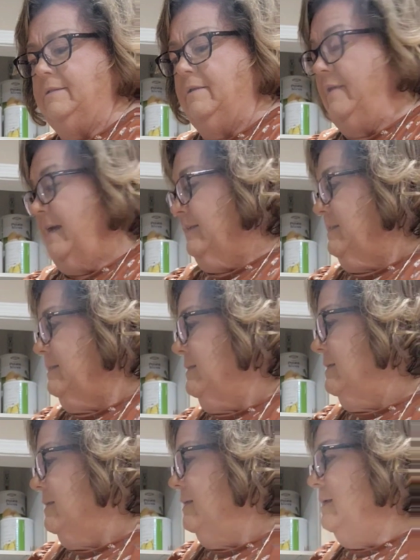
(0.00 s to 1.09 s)
So
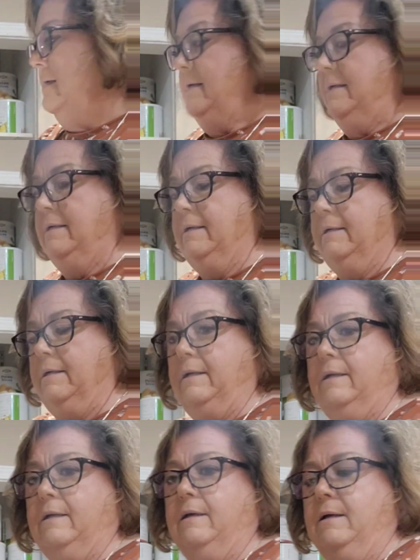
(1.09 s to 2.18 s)
that's done.
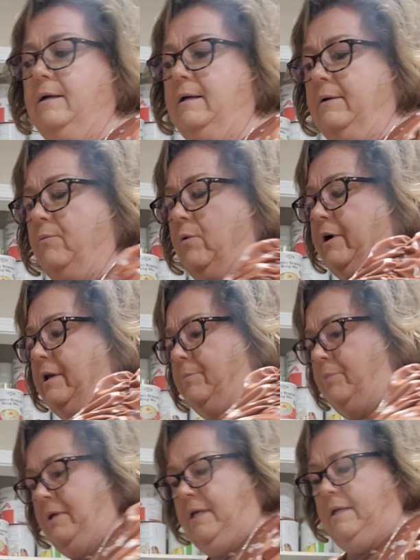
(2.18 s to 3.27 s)
We're
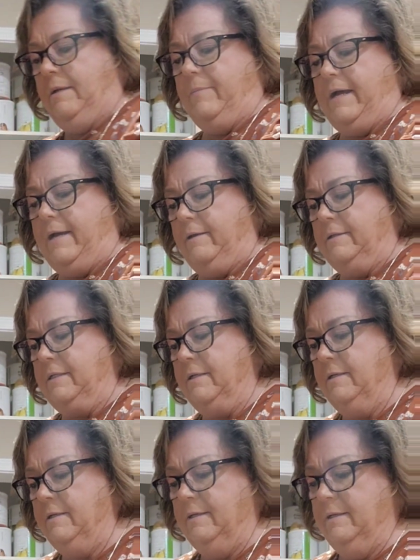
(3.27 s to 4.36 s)
going to put in about